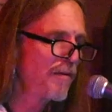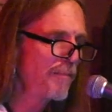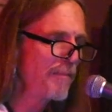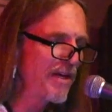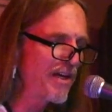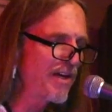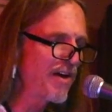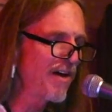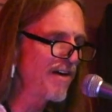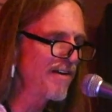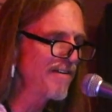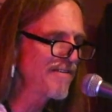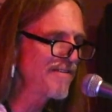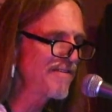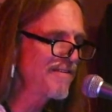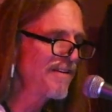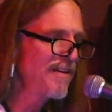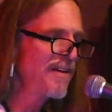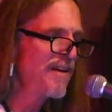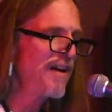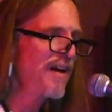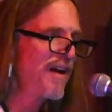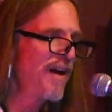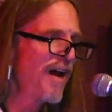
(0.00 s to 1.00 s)

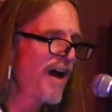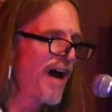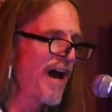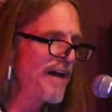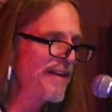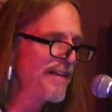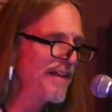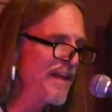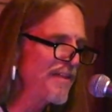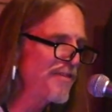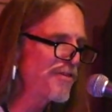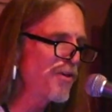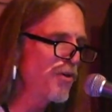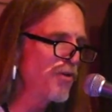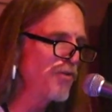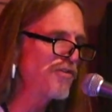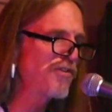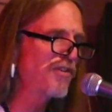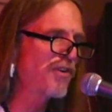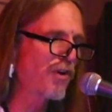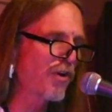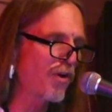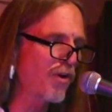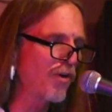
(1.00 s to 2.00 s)
Because I let
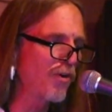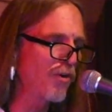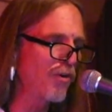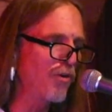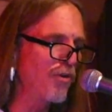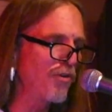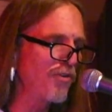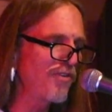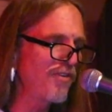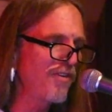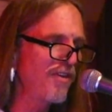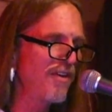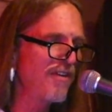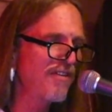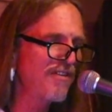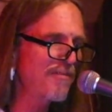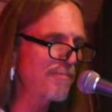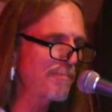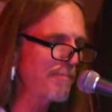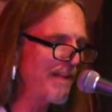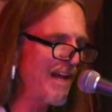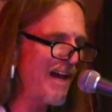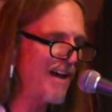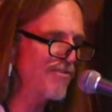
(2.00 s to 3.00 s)
those girls
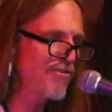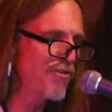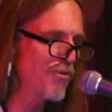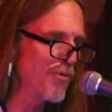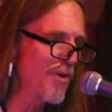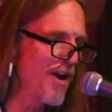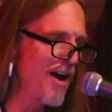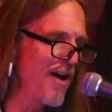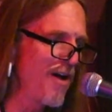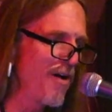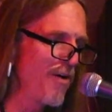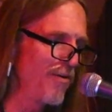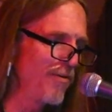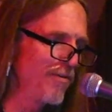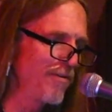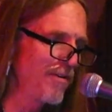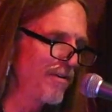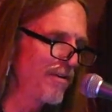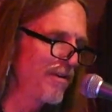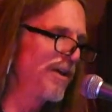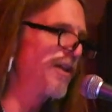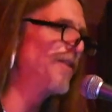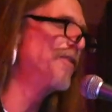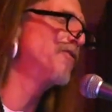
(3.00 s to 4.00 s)
splash
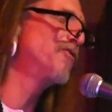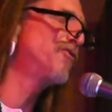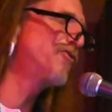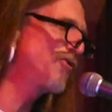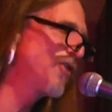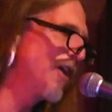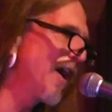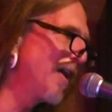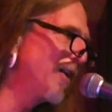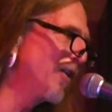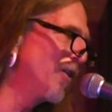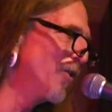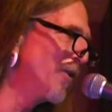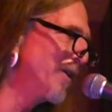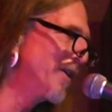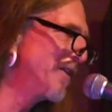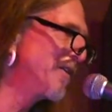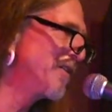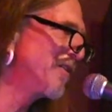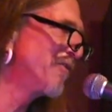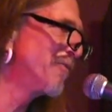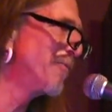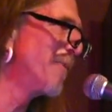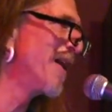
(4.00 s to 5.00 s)
around in the shallow
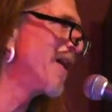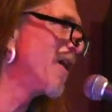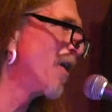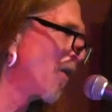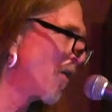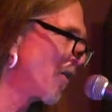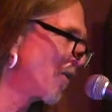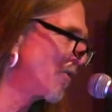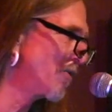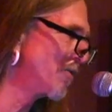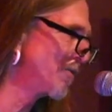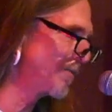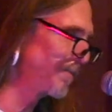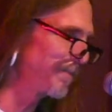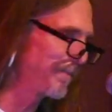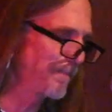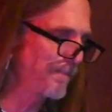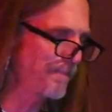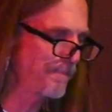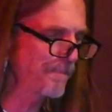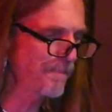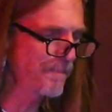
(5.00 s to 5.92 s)
end of my heart.